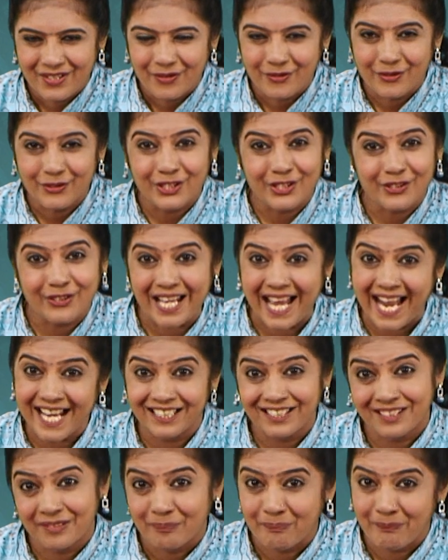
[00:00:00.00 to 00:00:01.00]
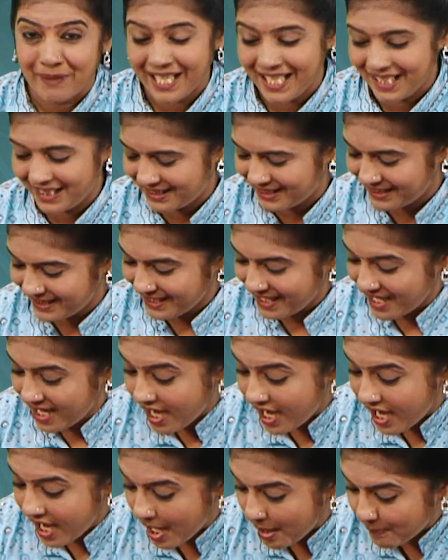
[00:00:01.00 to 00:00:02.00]
Would you like to make
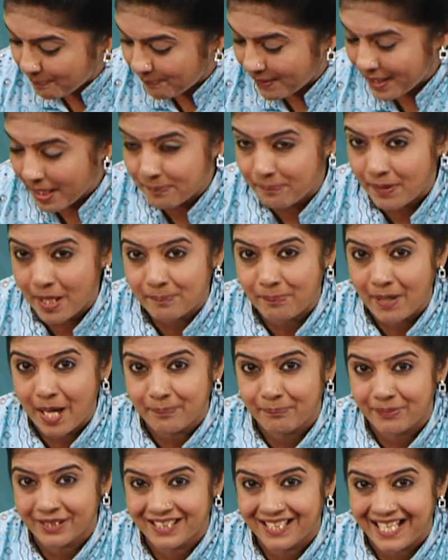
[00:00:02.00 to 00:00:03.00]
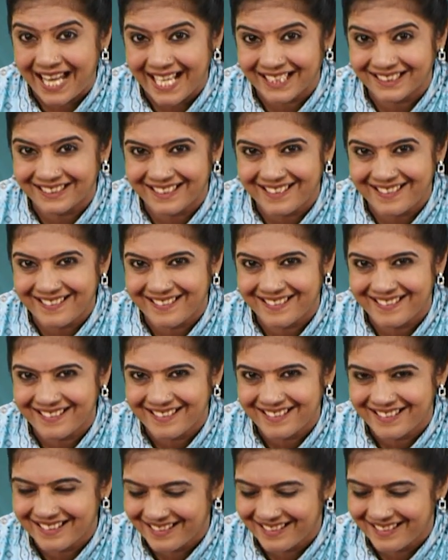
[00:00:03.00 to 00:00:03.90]
a paper puppet like this?